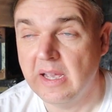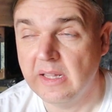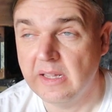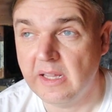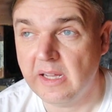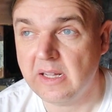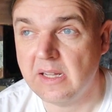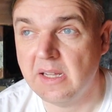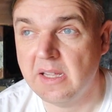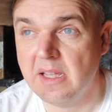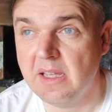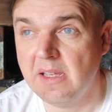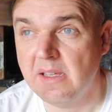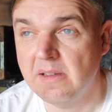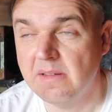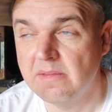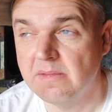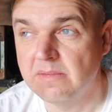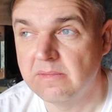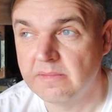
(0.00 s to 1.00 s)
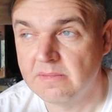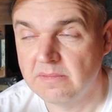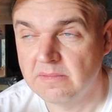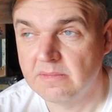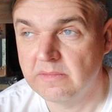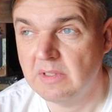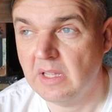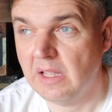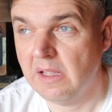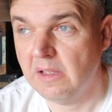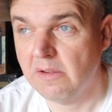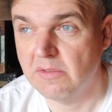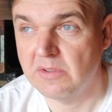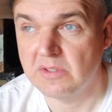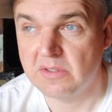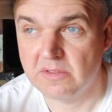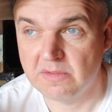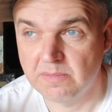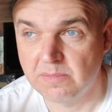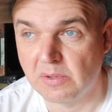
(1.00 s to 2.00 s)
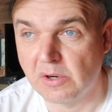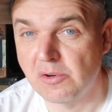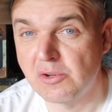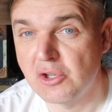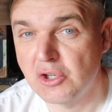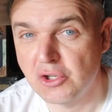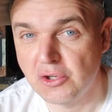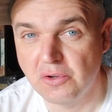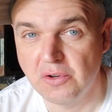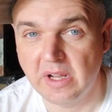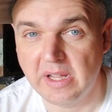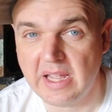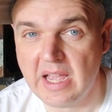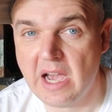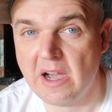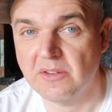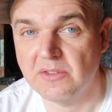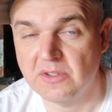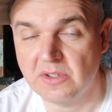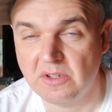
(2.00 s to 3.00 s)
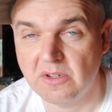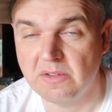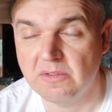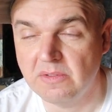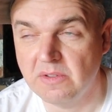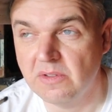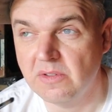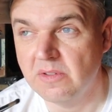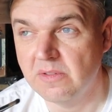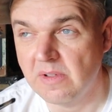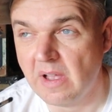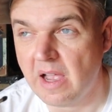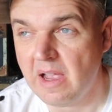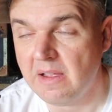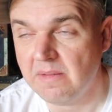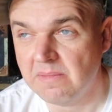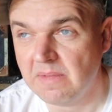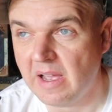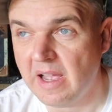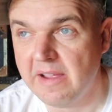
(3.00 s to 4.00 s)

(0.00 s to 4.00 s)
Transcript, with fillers: Luckily, it was protruding out, so I,